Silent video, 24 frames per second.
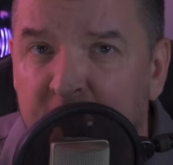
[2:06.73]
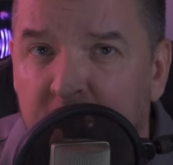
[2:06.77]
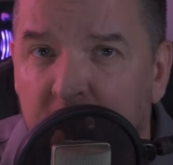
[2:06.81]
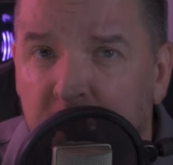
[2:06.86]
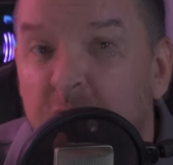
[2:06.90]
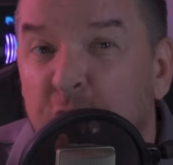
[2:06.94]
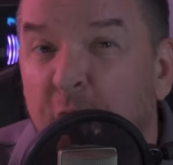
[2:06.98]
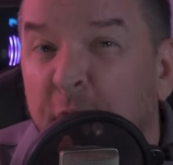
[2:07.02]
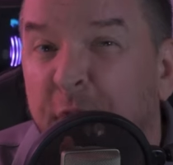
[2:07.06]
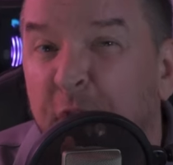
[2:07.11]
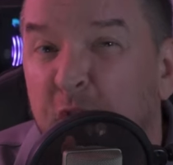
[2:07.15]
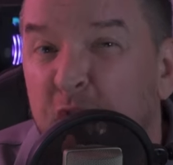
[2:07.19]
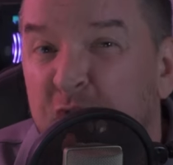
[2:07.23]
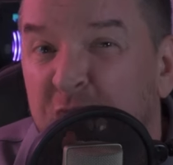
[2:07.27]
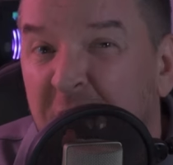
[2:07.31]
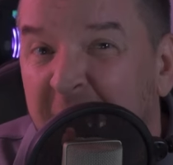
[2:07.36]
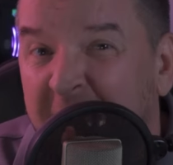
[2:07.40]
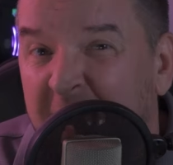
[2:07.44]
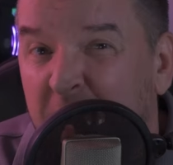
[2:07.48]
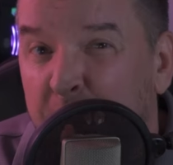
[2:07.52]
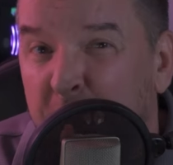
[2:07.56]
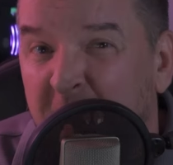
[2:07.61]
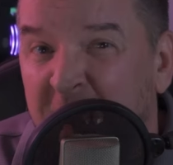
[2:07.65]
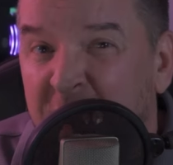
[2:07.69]
So if you're checking
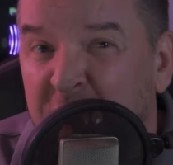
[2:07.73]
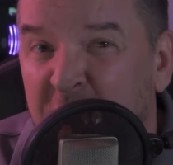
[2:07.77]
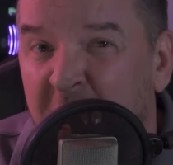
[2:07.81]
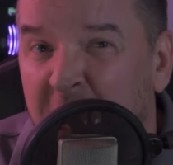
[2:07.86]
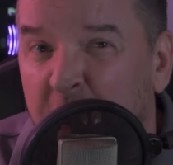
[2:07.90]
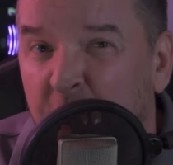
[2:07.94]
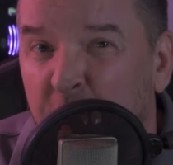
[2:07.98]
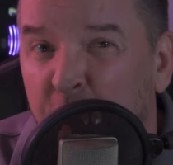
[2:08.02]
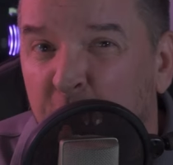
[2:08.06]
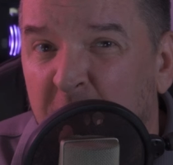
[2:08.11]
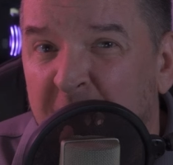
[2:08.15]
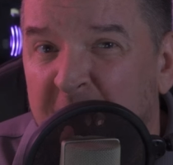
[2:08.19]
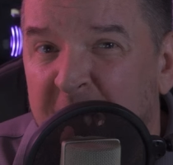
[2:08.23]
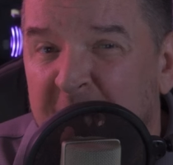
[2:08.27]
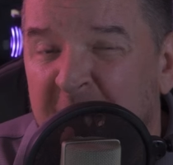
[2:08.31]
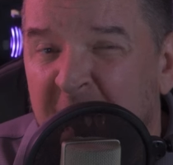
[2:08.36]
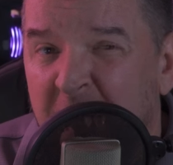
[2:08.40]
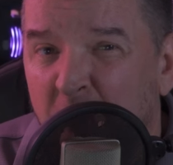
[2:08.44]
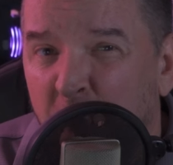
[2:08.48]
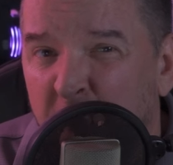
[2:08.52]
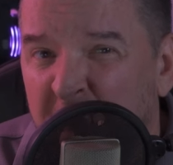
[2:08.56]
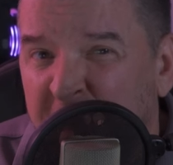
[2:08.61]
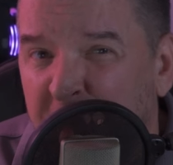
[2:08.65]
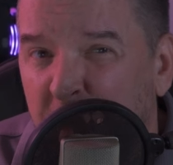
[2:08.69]
out my channel right now
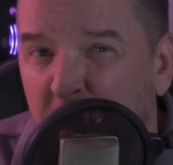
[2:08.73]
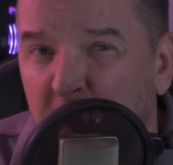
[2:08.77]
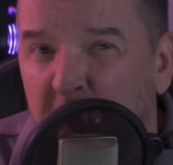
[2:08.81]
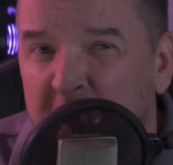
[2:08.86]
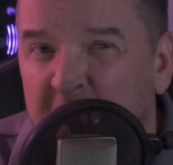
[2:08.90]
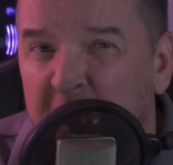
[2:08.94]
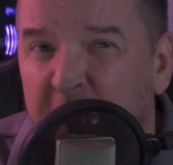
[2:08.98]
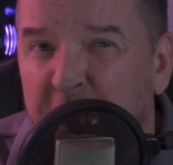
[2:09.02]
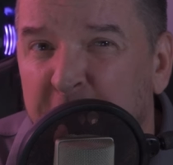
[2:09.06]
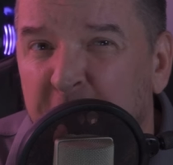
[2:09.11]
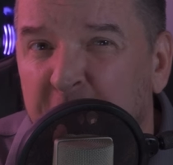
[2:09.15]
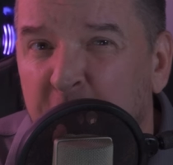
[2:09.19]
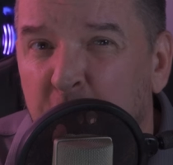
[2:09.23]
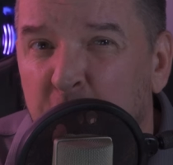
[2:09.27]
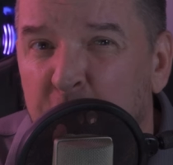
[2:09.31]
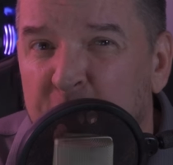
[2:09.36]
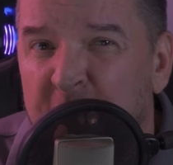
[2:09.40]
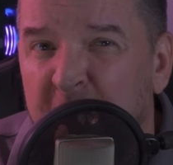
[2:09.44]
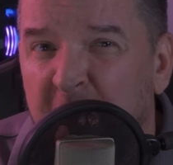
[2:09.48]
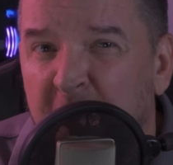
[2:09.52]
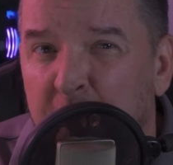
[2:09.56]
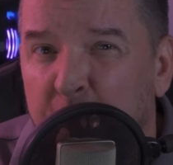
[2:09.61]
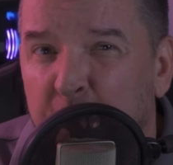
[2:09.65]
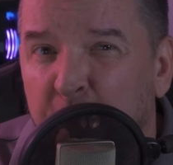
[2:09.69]
and you like the videos that
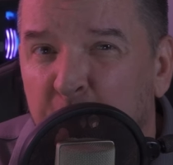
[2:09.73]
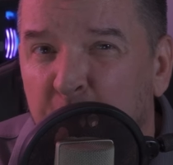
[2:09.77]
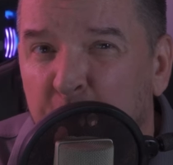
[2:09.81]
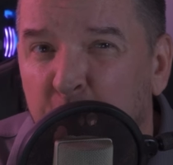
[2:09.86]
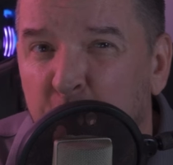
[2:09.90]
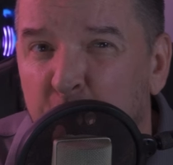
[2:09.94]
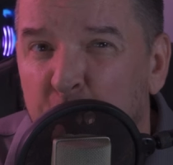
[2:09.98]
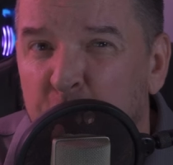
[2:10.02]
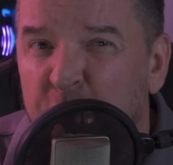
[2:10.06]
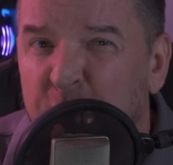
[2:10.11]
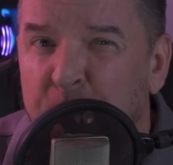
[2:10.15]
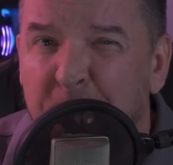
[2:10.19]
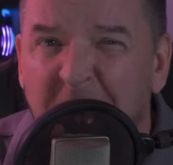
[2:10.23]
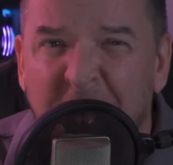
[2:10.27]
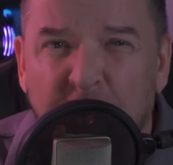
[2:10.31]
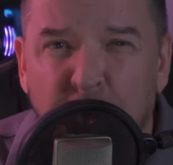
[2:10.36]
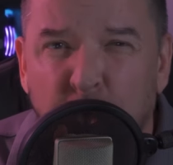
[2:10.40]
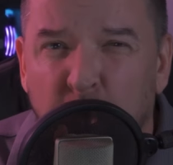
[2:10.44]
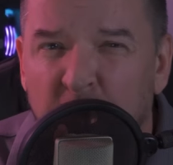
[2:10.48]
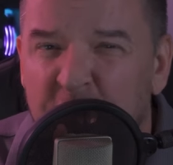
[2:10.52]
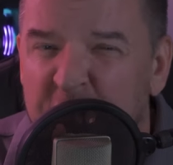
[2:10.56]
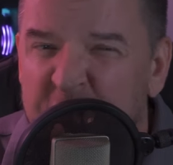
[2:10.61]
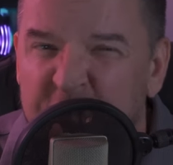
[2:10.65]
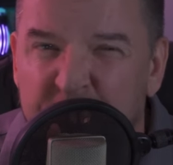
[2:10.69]
I produce, make sure
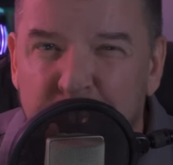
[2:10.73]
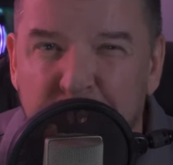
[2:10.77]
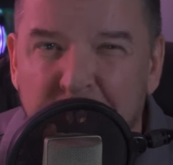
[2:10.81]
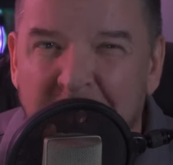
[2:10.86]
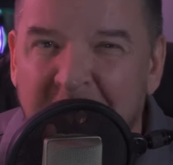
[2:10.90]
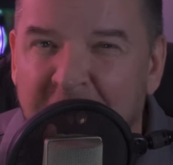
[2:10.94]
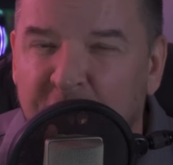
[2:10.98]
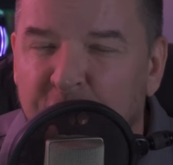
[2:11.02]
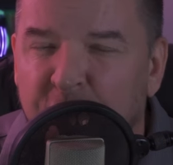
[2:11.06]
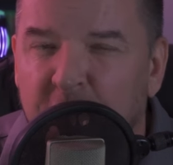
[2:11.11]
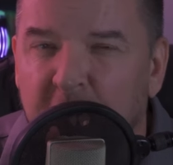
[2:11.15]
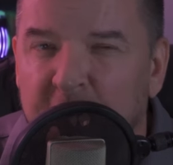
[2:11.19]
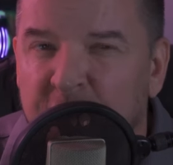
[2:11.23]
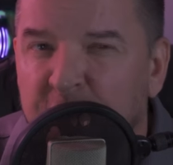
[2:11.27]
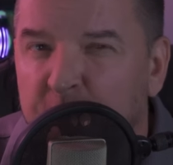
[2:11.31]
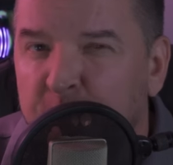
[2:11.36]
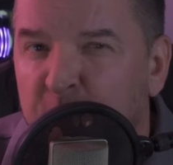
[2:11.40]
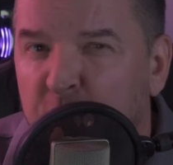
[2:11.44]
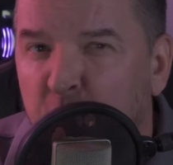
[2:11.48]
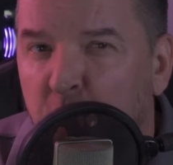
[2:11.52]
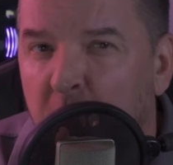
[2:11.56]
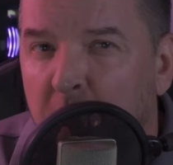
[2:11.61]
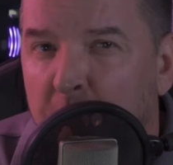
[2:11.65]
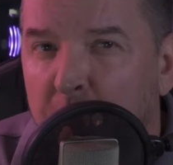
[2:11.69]
you smash that
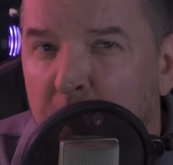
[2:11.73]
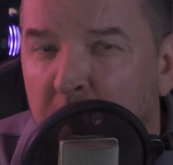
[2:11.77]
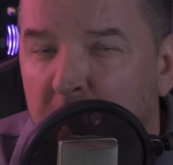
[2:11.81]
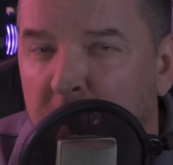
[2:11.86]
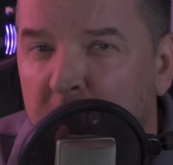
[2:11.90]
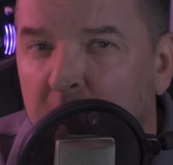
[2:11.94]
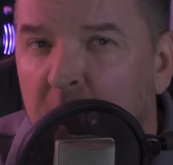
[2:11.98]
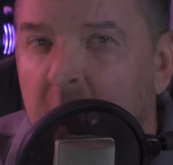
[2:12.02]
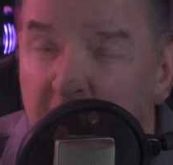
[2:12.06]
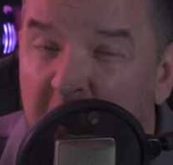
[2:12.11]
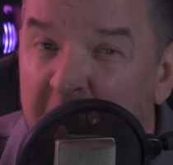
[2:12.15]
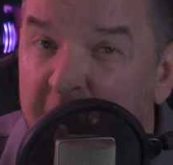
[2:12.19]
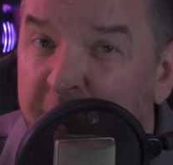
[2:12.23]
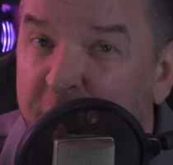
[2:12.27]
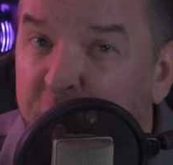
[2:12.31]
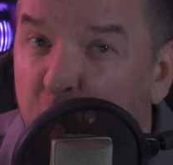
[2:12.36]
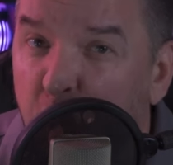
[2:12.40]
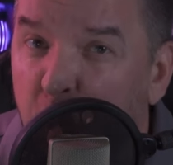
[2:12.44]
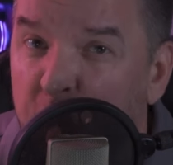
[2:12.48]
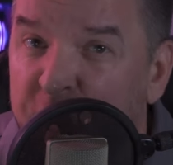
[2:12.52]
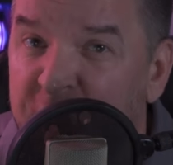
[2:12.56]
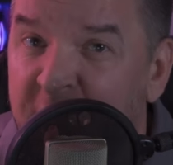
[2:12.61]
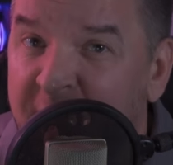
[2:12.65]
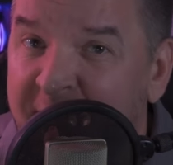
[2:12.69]
subscribe button. And of
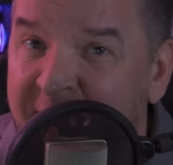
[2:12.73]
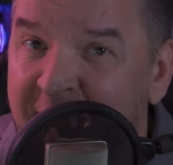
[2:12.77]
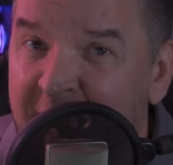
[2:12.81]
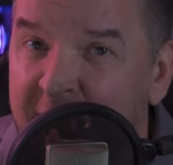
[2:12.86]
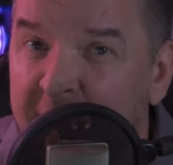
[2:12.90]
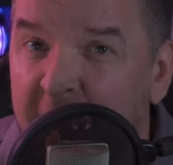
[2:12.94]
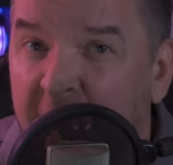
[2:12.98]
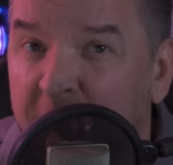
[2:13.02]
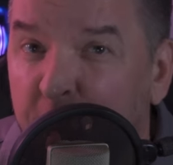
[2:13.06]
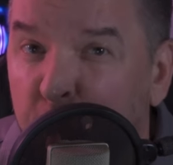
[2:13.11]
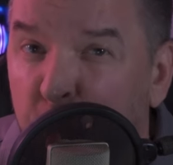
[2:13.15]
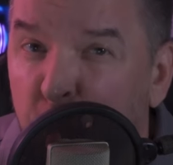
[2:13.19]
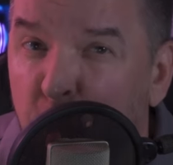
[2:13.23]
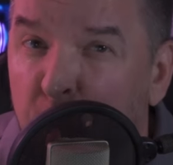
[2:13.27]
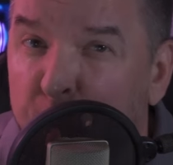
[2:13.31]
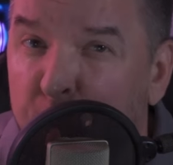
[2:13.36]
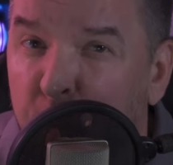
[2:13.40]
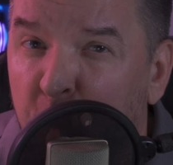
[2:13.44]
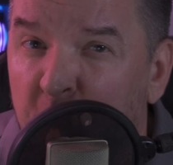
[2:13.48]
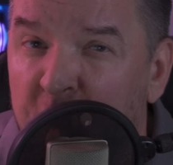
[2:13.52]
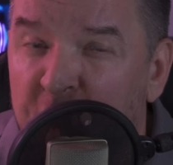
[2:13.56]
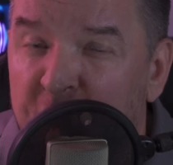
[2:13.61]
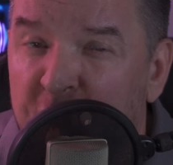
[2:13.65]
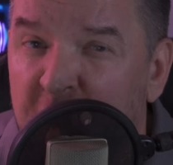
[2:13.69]
course, again, I do
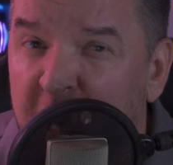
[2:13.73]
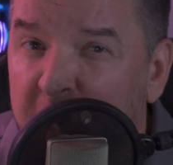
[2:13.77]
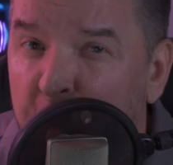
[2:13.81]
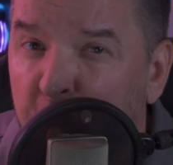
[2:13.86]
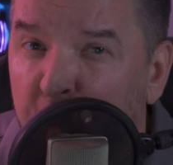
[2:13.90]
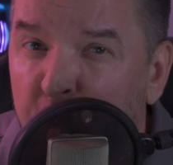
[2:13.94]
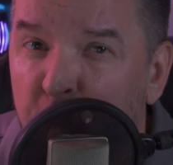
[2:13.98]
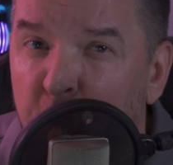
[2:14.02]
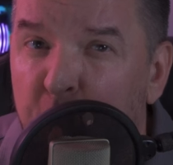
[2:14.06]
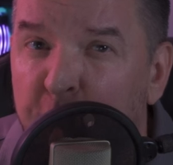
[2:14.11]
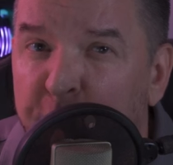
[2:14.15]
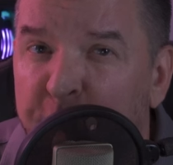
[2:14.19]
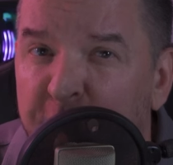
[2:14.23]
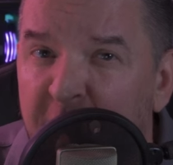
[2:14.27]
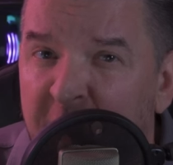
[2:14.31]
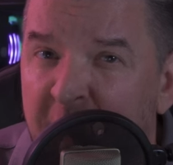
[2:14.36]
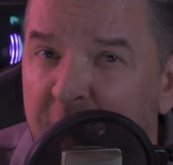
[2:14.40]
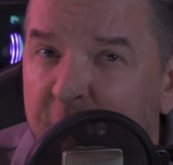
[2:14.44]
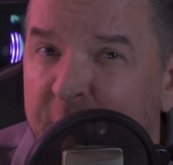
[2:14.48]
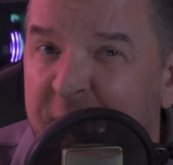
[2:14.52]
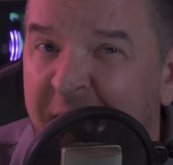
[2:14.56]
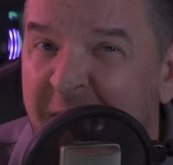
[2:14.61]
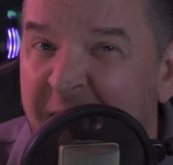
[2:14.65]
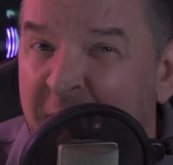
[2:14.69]
appreciate your
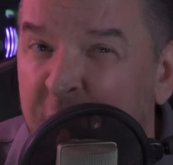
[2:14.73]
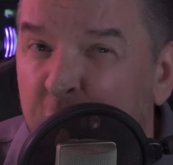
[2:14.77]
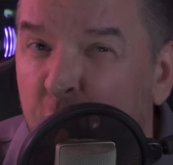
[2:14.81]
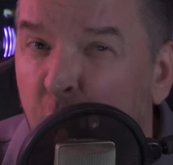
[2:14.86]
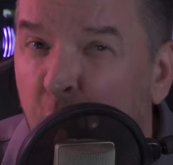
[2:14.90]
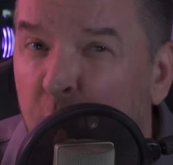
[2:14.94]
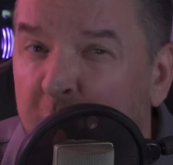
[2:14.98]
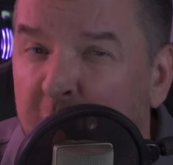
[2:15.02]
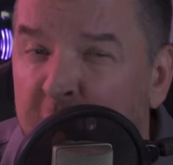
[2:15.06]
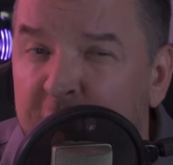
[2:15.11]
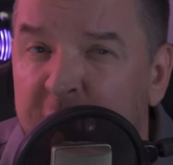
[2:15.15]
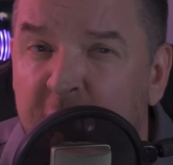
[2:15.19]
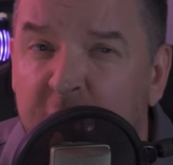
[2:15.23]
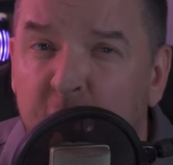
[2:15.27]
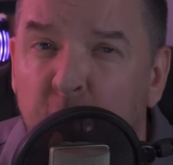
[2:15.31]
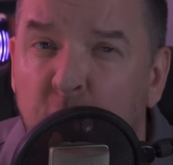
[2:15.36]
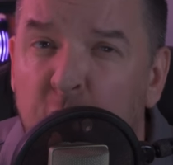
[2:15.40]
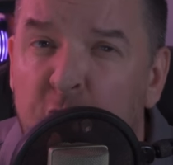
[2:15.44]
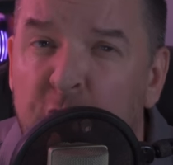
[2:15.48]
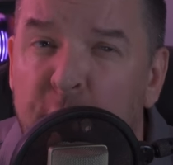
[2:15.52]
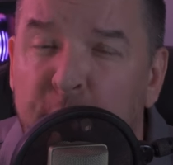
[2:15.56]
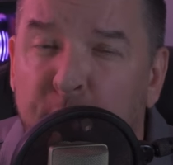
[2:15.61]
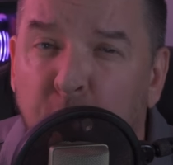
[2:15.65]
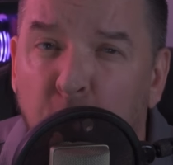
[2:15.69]
newfound and or continuous
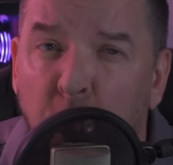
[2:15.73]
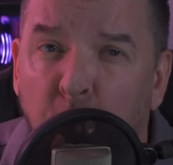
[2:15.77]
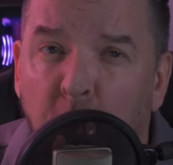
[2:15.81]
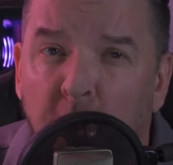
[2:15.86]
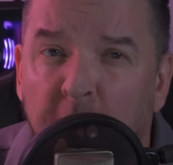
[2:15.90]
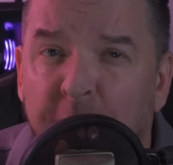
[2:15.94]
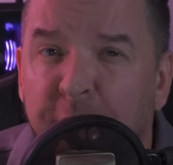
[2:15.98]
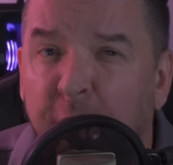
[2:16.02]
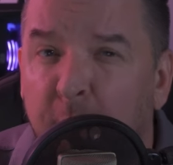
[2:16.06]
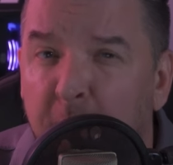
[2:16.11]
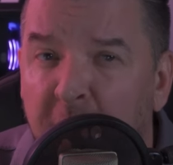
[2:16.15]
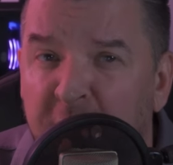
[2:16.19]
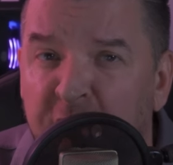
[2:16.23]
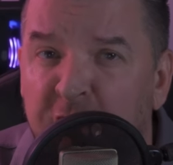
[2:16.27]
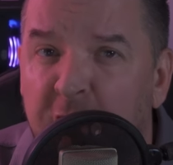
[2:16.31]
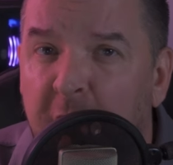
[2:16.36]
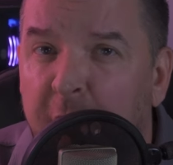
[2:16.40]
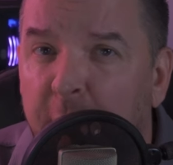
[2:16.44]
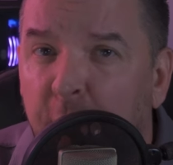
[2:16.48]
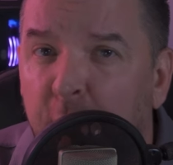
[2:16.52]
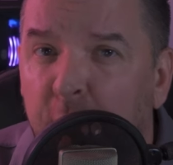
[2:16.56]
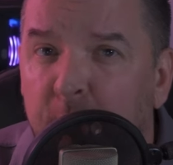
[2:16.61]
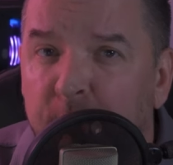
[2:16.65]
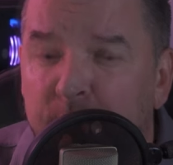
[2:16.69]
support for my
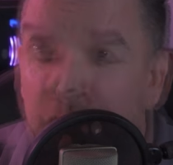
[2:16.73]
channel.